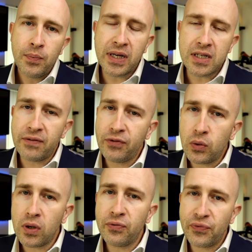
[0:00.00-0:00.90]
Because if
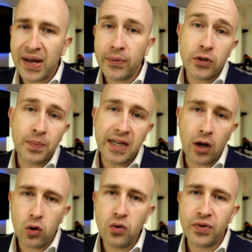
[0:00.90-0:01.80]
you are found to be
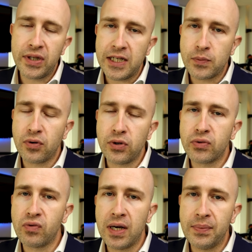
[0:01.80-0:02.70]
over these
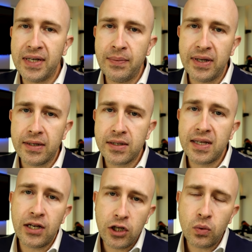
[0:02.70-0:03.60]
prescribed limits,
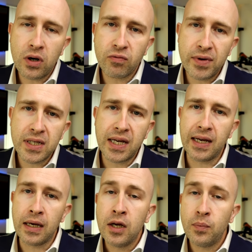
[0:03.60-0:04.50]
then you are
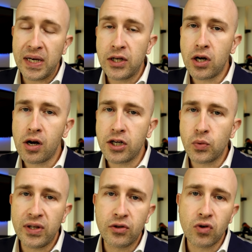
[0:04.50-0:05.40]
risking being charged
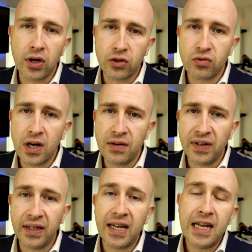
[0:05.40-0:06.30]
with drug
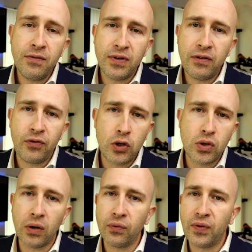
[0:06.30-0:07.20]
driving, even if you
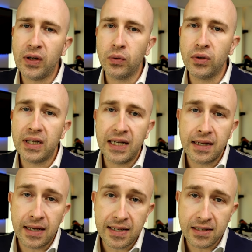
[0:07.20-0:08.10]
don't feel that
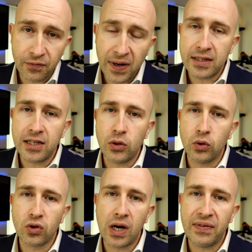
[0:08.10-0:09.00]
it has affected your
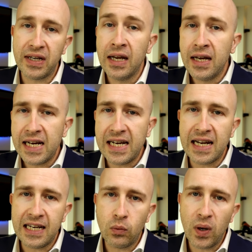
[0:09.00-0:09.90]
driving in
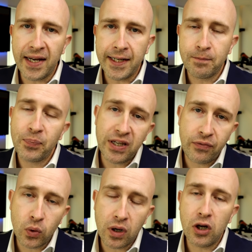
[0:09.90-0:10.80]
any way.
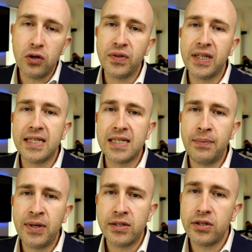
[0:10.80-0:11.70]
If you are over these
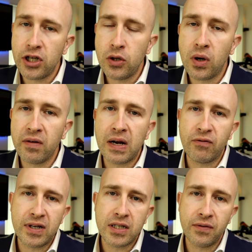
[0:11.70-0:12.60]
limits, you are
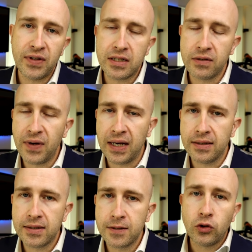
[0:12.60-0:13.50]
at risk of this
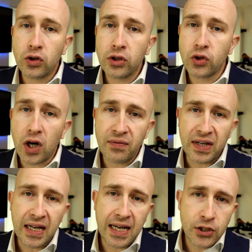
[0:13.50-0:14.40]
offence. Drug
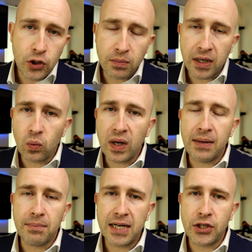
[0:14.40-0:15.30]
driving, as you might well
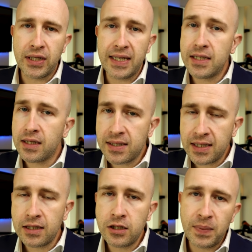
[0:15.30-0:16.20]
imagine, is
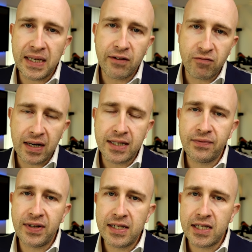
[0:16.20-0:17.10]
considered to be a
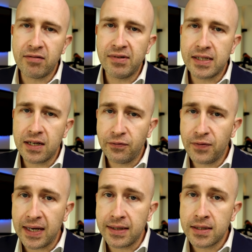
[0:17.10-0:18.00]
relatively serious
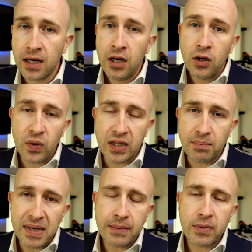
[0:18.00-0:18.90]
offence, with a
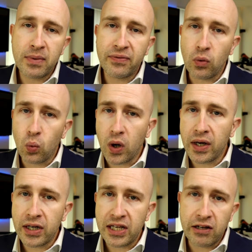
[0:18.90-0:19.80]
minimum of a
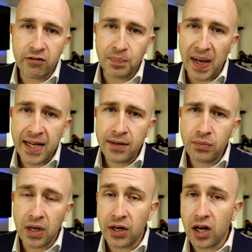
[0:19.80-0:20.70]
1-year
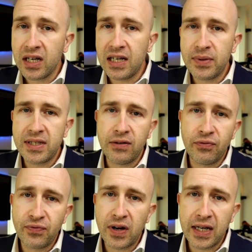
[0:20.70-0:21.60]
ban, an unlimited
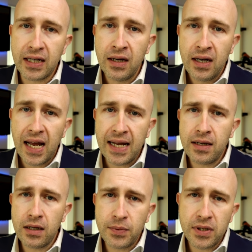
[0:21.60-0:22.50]
fine,
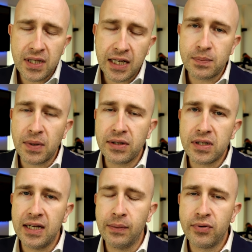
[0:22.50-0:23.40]
and up to 6
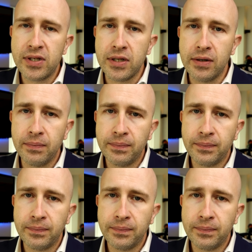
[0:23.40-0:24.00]
months in prison.